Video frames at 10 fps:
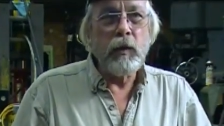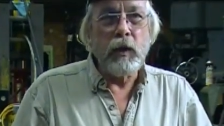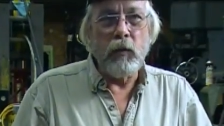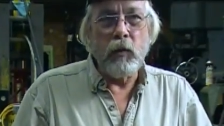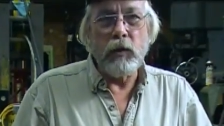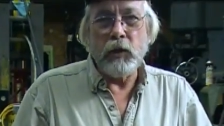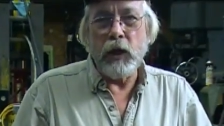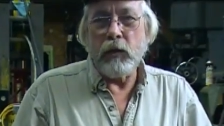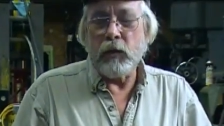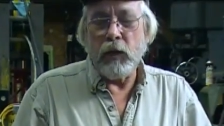That one
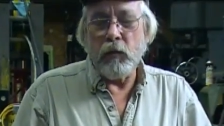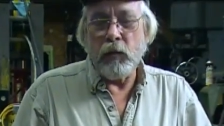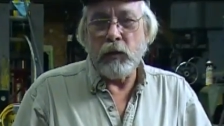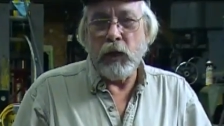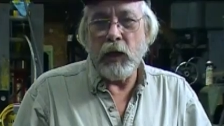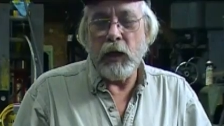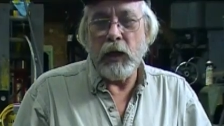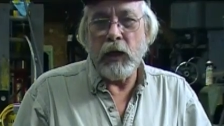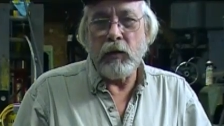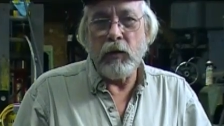chain, that one chain I
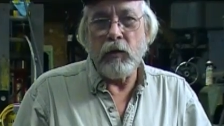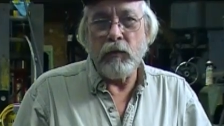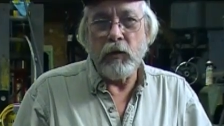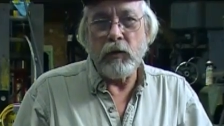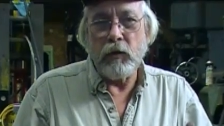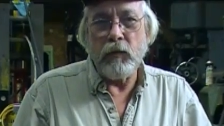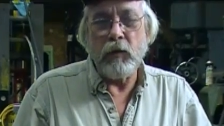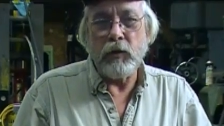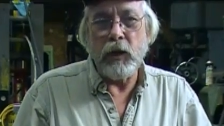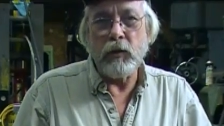got there, the first, the
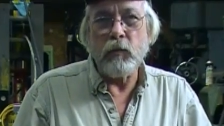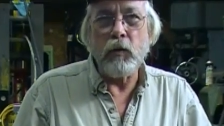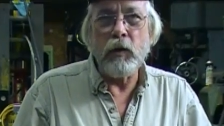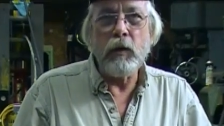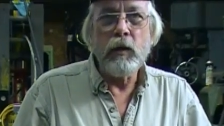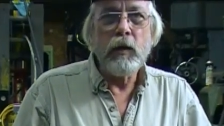first test one,